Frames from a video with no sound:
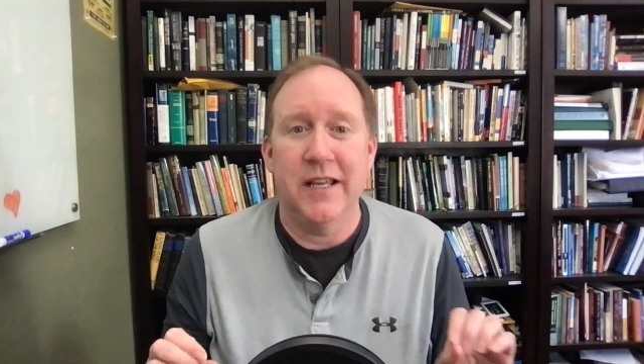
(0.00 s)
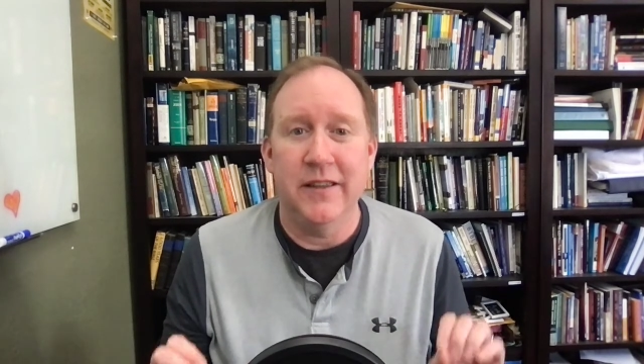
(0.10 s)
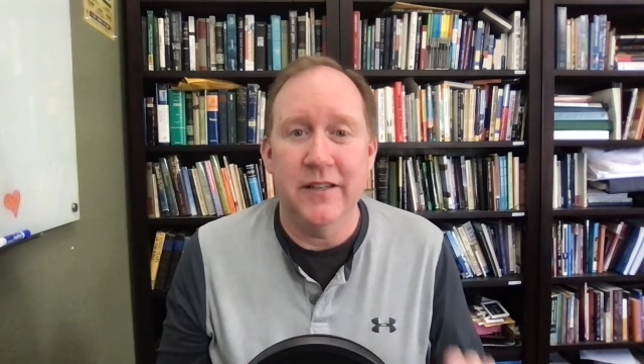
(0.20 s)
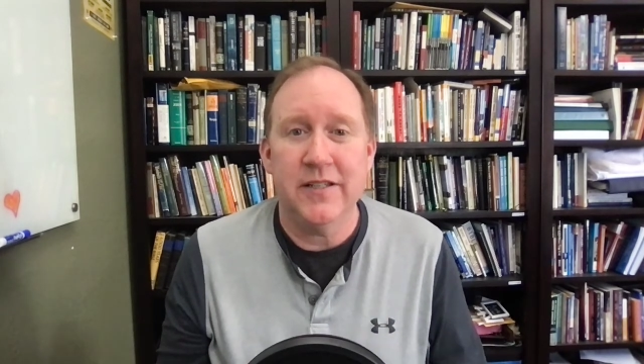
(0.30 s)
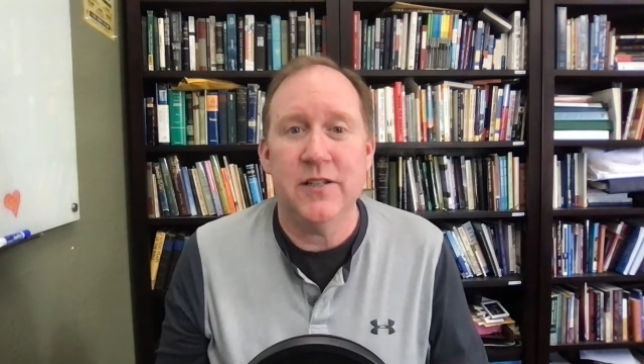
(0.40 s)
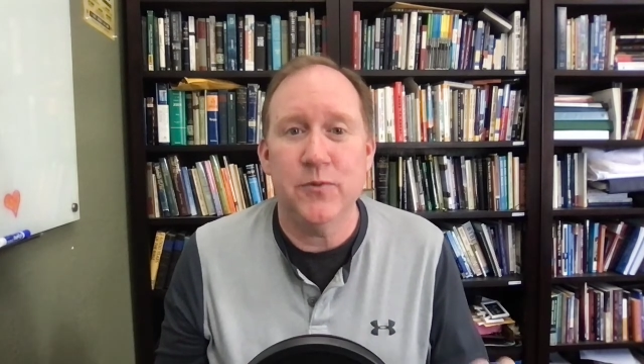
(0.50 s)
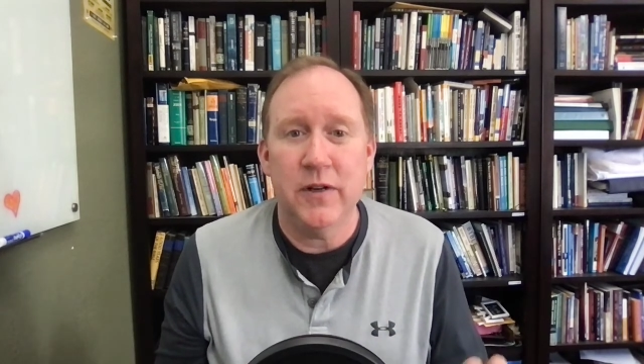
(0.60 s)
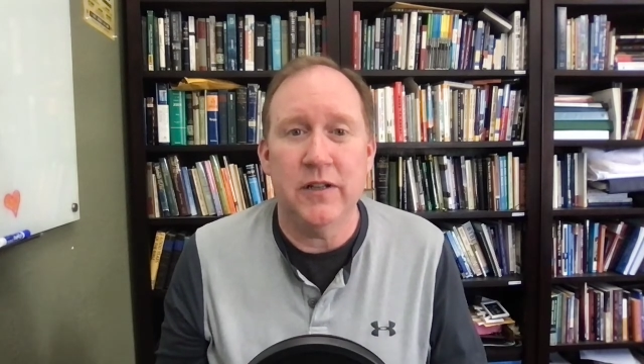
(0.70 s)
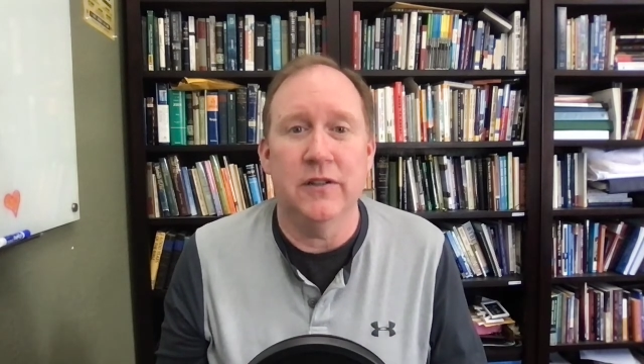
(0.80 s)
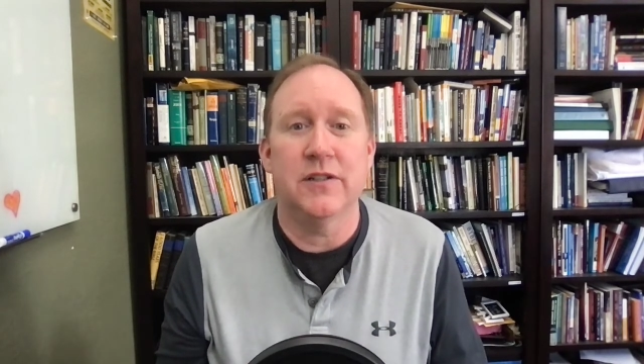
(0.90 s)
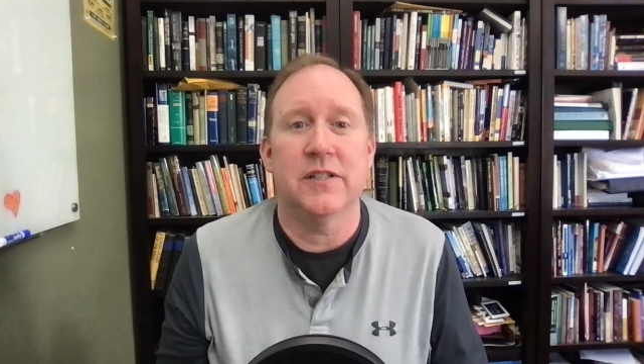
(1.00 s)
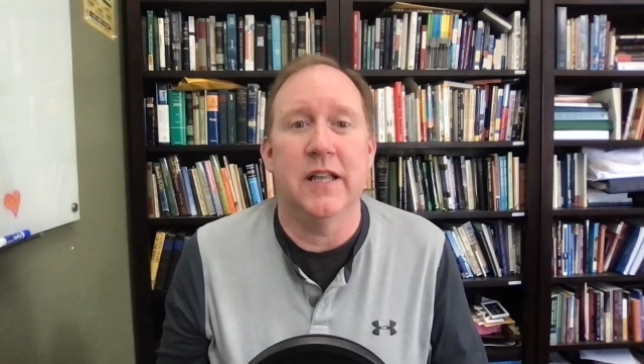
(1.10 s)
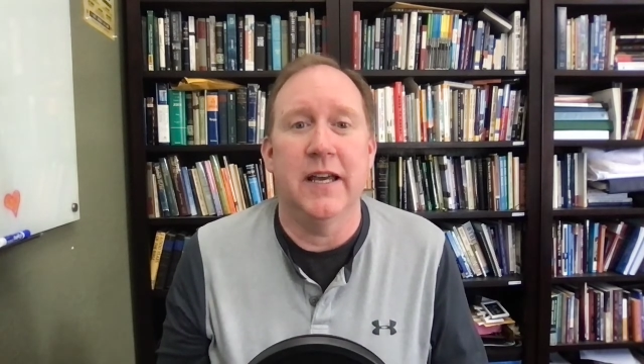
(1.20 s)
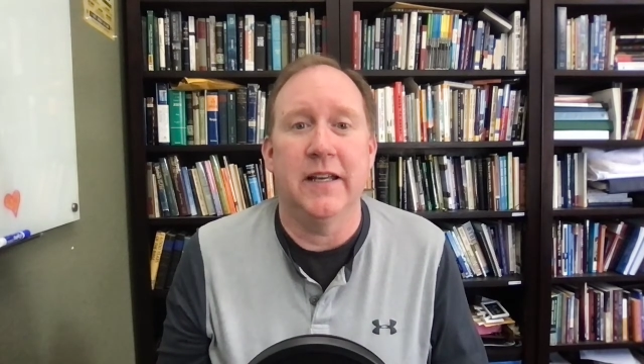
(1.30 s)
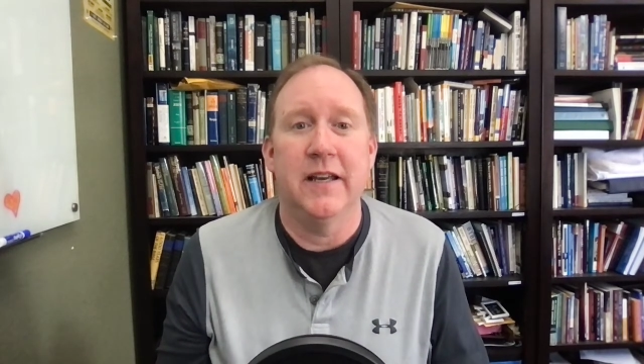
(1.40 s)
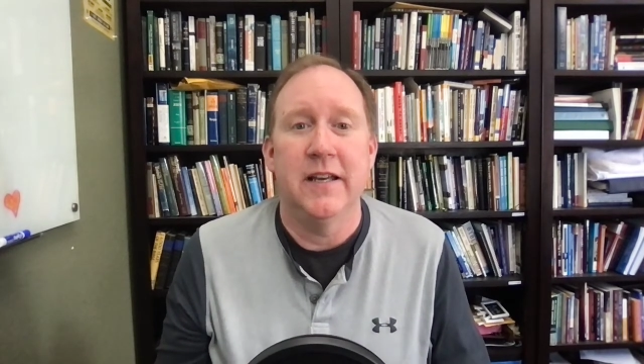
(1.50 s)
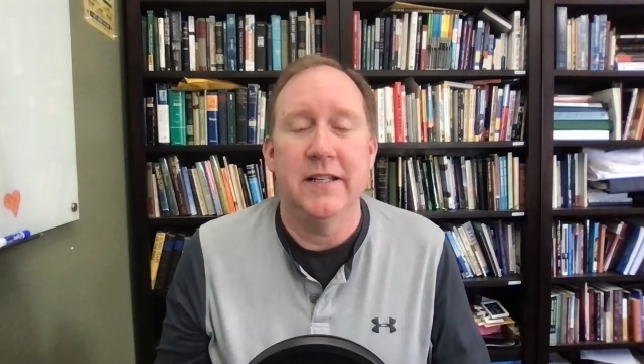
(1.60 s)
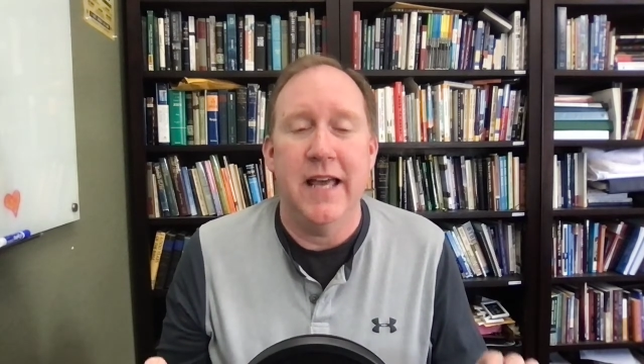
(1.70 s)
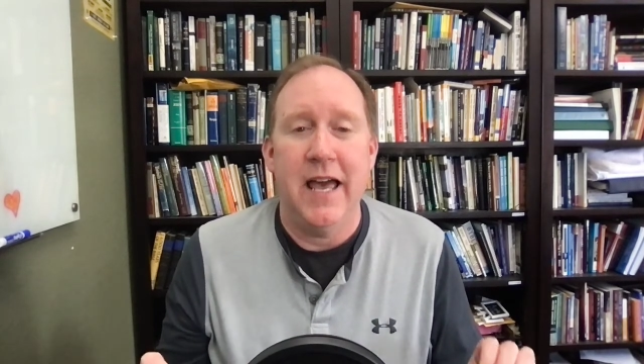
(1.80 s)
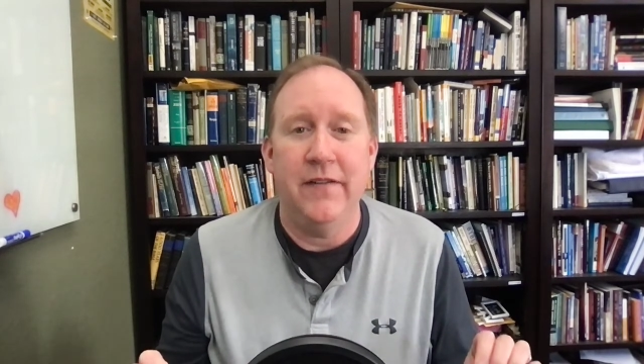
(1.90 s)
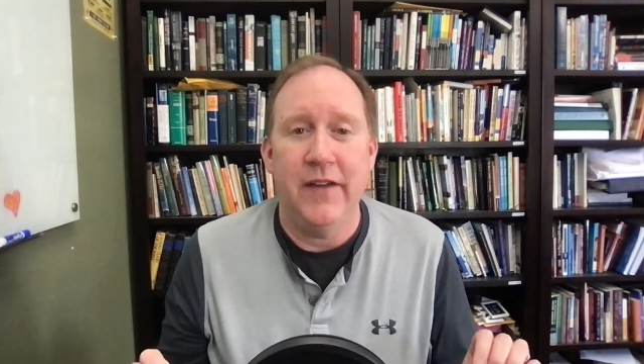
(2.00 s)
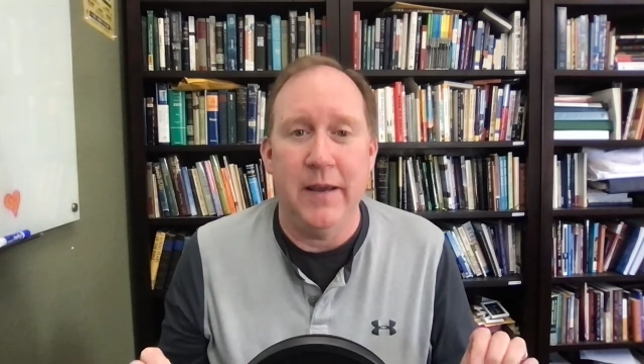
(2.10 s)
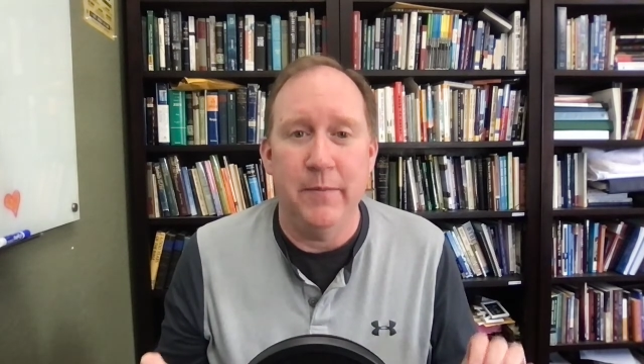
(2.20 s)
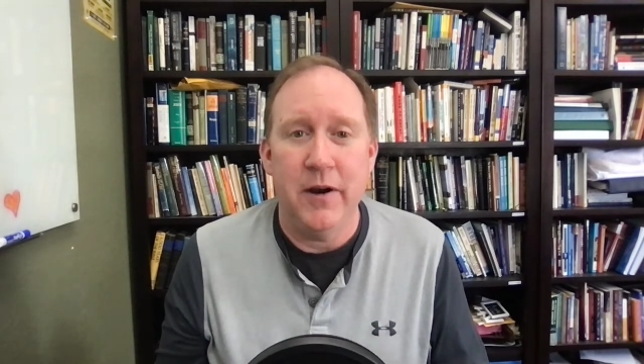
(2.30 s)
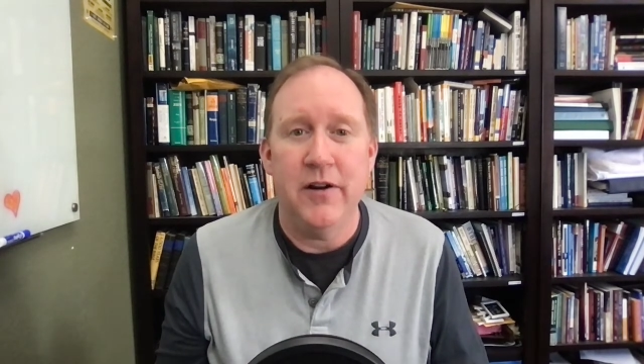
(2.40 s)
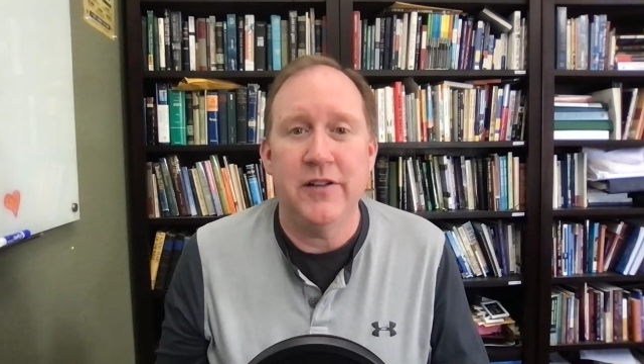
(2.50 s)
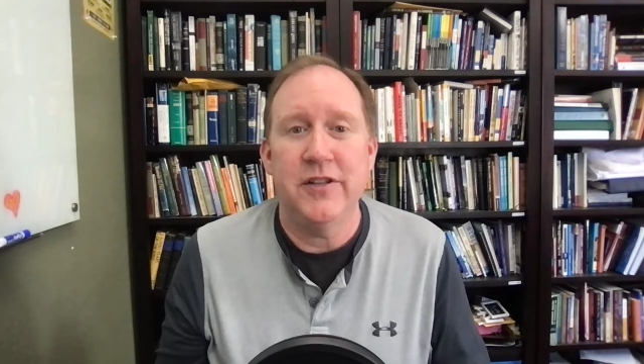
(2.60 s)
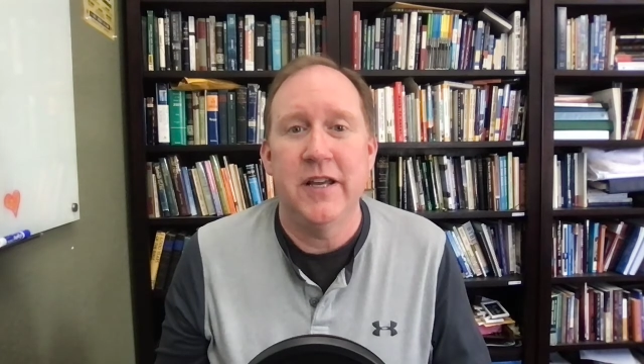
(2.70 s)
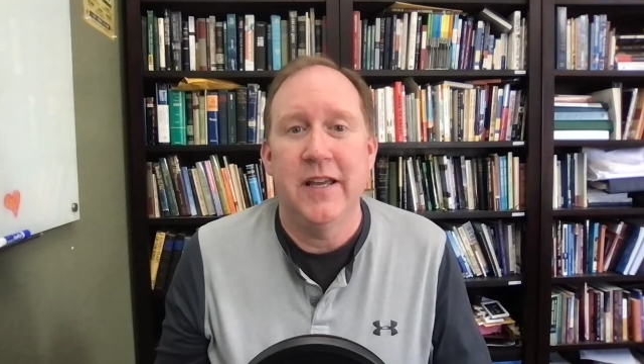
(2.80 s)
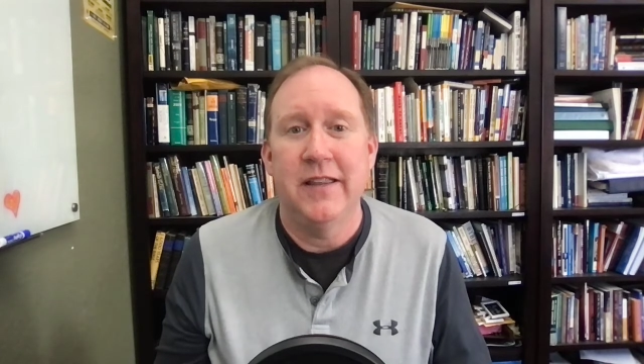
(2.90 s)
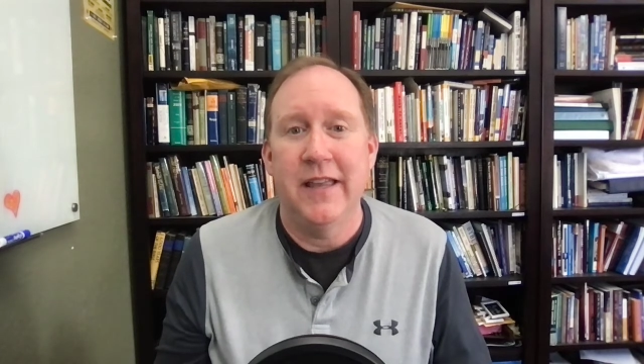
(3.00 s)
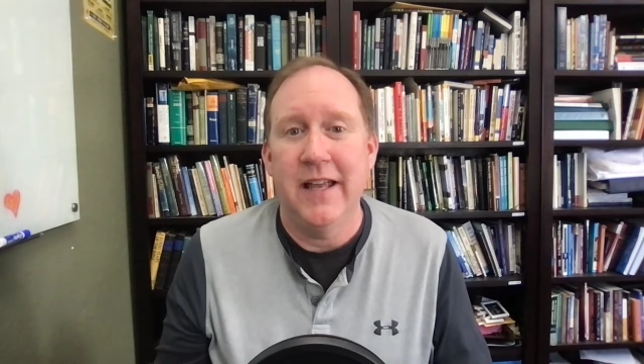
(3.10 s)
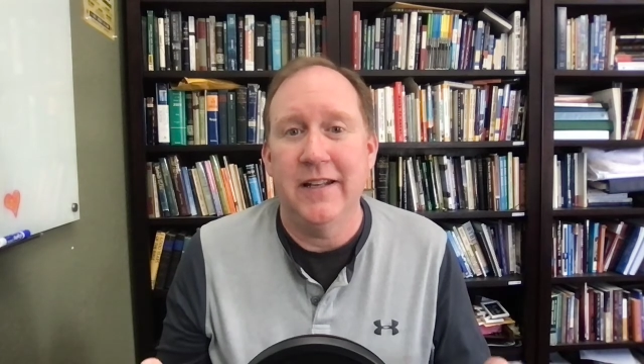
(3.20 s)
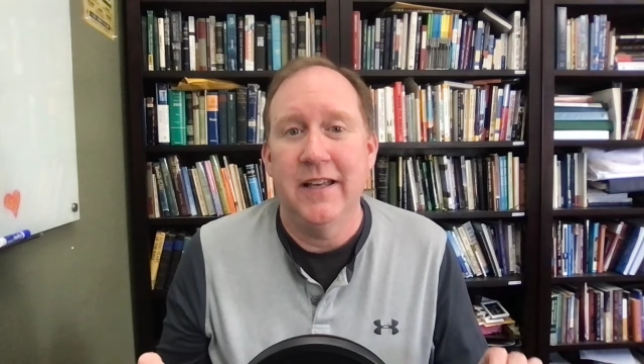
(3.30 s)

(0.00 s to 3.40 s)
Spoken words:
this is what it looks like to have a marriage that